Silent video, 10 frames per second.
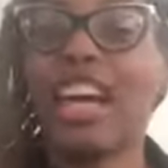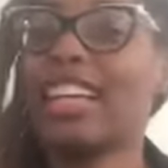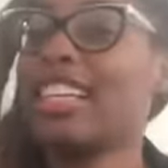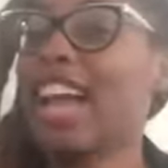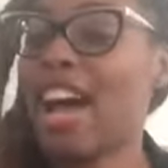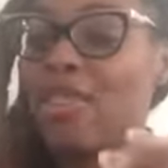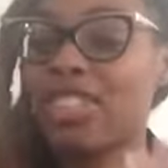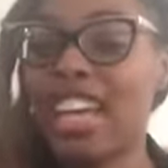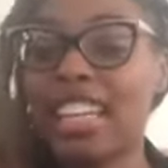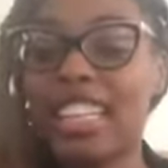I could. I
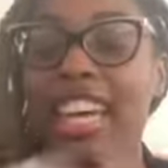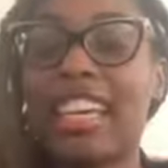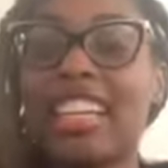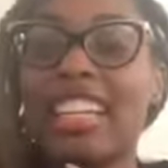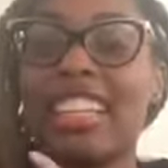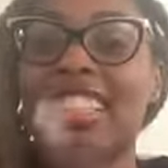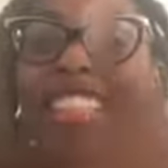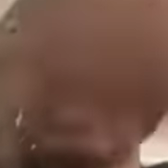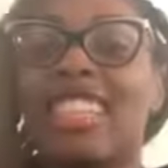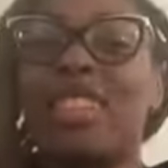wish I could like
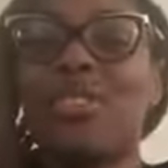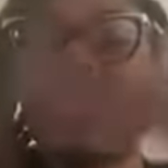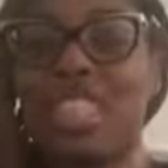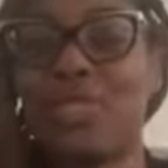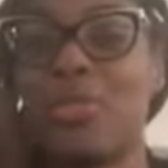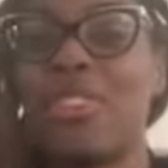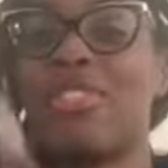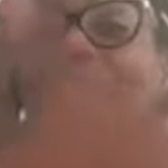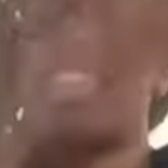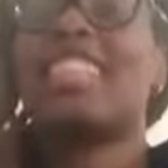just
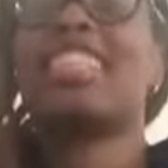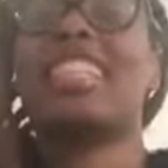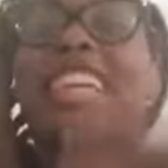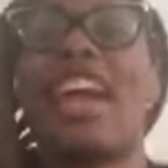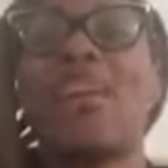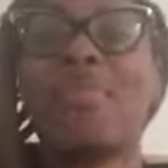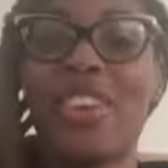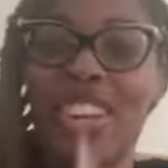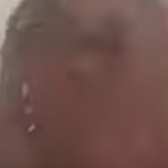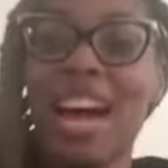whiffed it into the
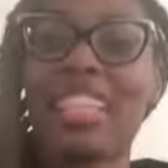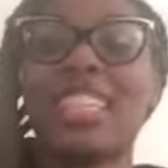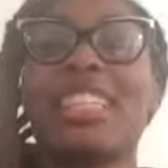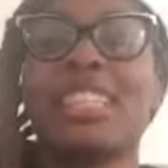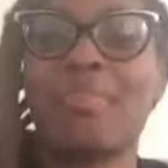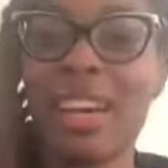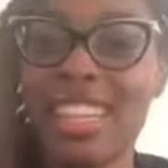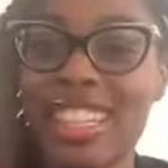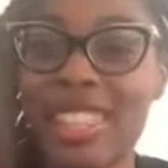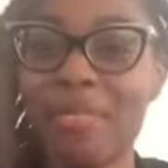camera and you guys could smell
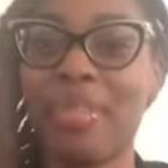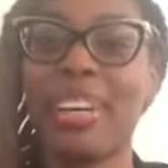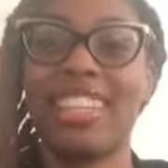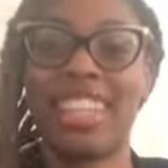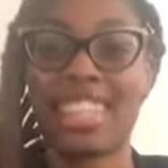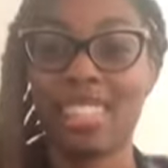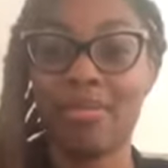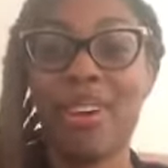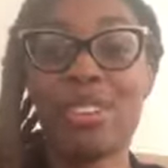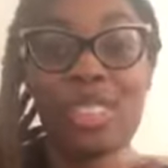it but it
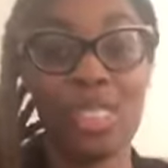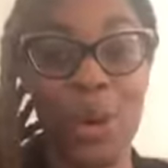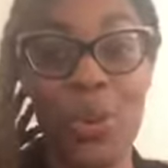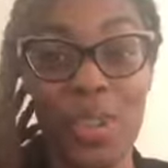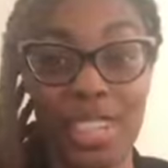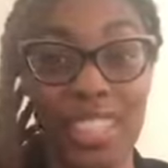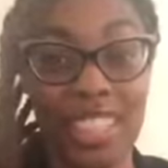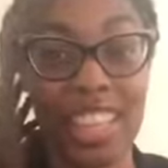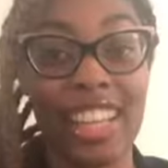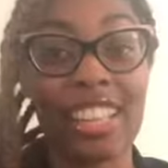smells so
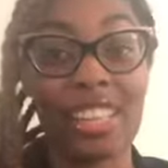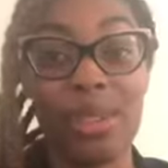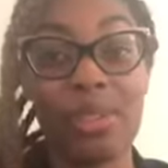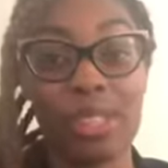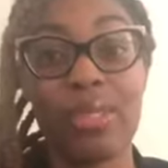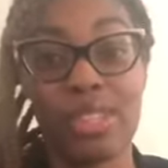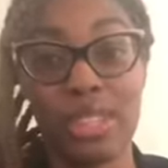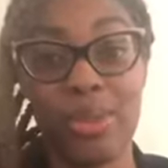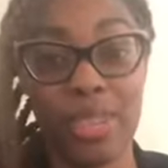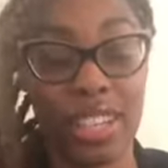good like so so
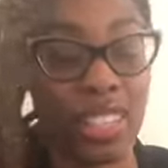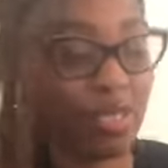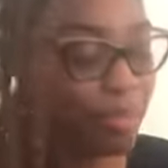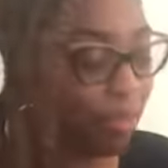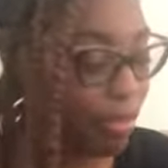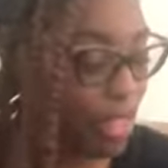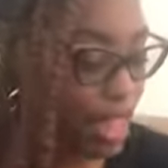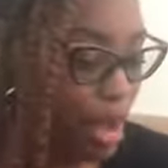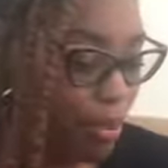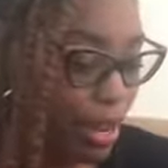so good
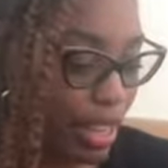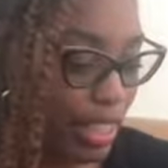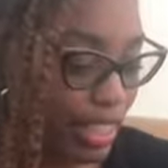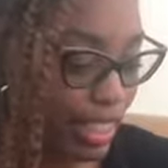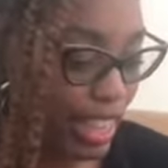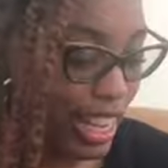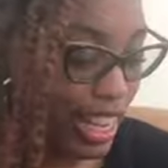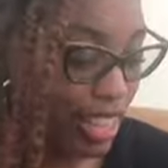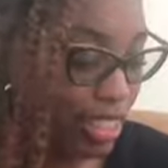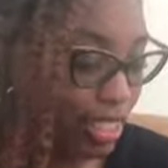but
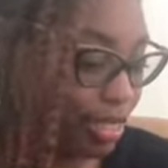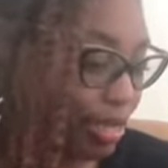yeah